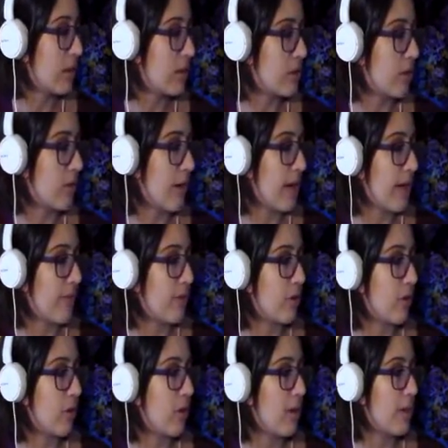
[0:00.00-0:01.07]
so I have to
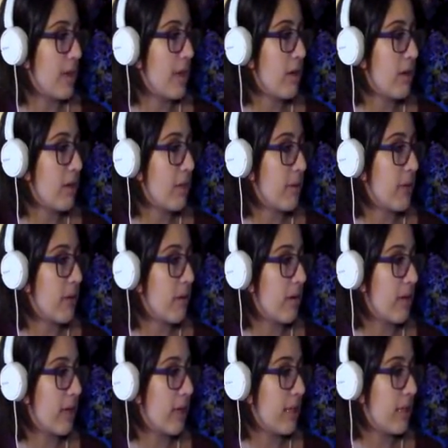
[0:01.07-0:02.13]
go up here, up
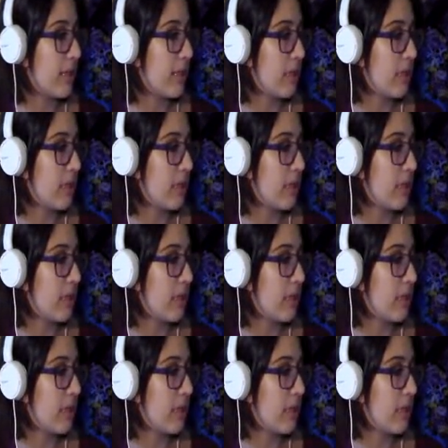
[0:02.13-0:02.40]
here, and